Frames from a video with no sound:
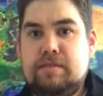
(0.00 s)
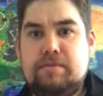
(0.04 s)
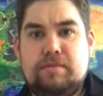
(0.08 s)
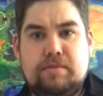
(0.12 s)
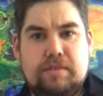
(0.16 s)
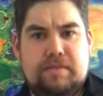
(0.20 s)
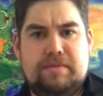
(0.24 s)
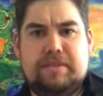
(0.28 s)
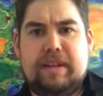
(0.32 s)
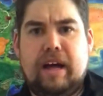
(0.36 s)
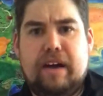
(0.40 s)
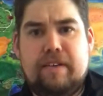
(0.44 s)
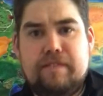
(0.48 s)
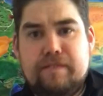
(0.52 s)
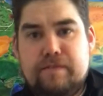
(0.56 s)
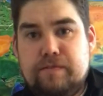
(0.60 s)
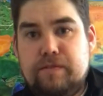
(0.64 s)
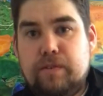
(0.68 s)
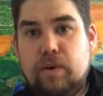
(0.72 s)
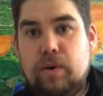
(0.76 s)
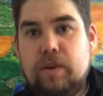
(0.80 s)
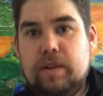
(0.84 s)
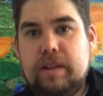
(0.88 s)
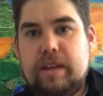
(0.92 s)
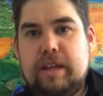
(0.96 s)
Well, not
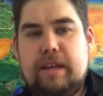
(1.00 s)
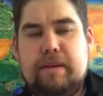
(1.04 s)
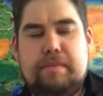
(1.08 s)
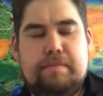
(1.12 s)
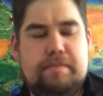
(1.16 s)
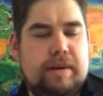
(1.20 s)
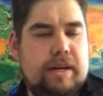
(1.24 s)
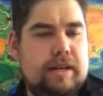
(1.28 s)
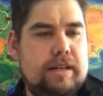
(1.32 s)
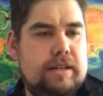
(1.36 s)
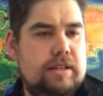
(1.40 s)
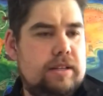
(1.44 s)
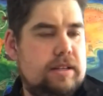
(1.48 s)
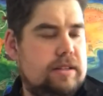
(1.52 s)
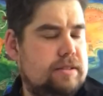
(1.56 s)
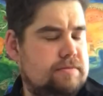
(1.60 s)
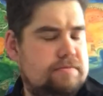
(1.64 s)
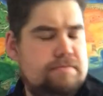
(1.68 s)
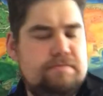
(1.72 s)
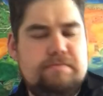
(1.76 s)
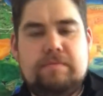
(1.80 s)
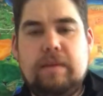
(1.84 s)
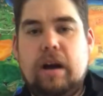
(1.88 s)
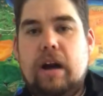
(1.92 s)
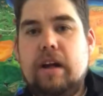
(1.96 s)
fully, but
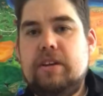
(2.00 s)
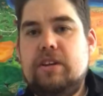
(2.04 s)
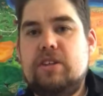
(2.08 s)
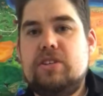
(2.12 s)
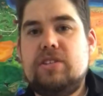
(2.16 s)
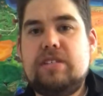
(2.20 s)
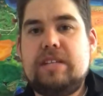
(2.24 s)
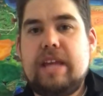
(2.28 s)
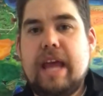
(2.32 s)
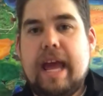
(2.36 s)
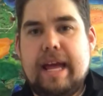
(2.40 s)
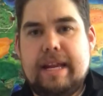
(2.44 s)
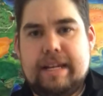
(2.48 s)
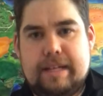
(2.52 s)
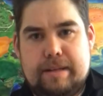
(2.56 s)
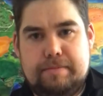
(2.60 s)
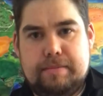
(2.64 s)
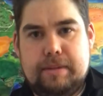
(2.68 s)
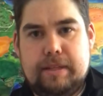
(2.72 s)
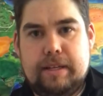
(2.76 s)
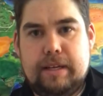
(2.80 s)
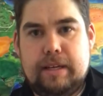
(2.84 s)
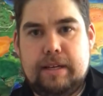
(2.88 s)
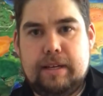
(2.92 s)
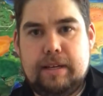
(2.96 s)

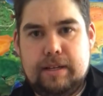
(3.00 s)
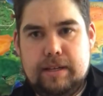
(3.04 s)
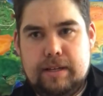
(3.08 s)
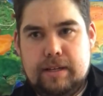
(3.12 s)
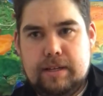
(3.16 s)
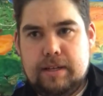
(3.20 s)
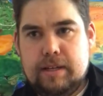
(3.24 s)
understandably.